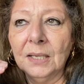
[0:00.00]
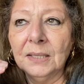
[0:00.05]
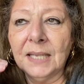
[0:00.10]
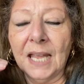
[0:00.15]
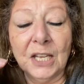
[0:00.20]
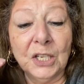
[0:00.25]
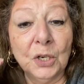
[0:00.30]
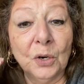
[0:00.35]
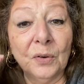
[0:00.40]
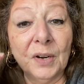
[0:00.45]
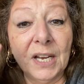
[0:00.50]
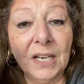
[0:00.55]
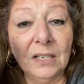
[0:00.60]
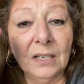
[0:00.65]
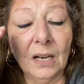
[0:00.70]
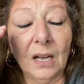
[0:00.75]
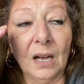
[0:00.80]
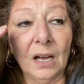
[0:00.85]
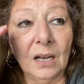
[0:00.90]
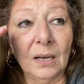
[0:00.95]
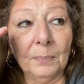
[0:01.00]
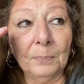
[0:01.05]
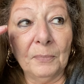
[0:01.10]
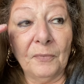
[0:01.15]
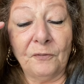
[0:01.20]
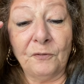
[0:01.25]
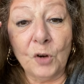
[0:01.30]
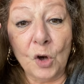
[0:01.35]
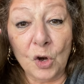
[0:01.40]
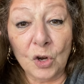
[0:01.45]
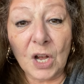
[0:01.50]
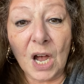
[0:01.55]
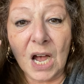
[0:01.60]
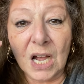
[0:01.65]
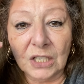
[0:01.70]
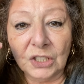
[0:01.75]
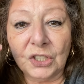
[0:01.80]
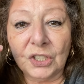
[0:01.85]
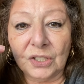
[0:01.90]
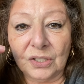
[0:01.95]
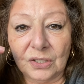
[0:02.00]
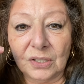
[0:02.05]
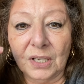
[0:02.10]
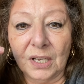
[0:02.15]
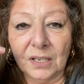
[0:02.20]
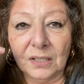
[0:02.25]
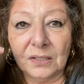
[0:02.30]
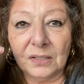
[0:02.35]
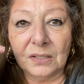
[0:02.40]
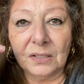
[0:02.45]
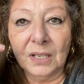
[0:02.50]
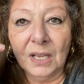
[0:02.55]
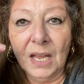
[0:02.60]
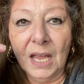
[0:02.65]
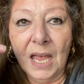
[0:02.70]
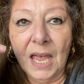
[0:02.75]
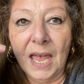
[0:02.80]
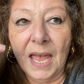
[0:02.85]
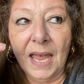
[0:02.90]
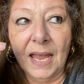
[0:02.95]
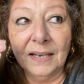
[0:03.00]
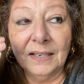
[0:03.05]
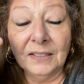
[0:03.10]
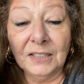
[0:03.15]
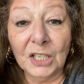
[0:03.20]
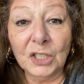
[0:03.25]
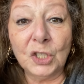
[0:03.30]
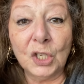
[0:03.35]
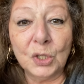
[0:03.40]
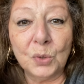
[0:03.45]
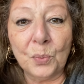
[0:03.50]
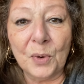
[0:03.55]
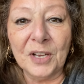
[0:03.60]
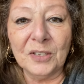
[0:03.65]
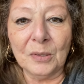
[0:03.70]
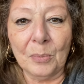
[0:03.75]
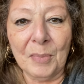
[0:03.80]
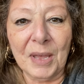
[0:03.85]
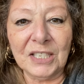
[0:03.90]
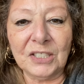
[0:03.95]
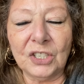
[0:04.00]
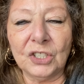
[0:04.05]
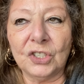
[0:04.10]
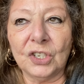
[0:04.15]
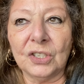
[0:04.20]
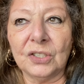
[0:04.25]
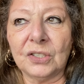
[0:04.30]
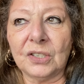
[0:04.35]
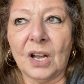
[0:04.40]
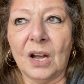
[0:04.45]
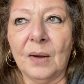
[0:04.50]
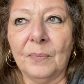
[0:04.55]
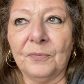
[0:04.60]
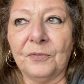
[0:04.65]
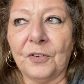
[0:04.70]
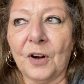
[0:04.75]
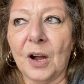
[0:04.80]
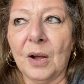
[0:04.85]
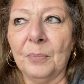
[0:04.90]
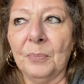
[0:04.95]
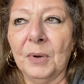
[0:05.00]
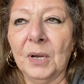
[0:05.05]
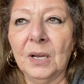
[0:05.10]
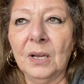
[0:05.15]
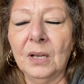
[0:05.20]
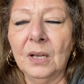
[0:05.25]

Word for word: that you're in uh, full consciousness, and this is where the messages come from,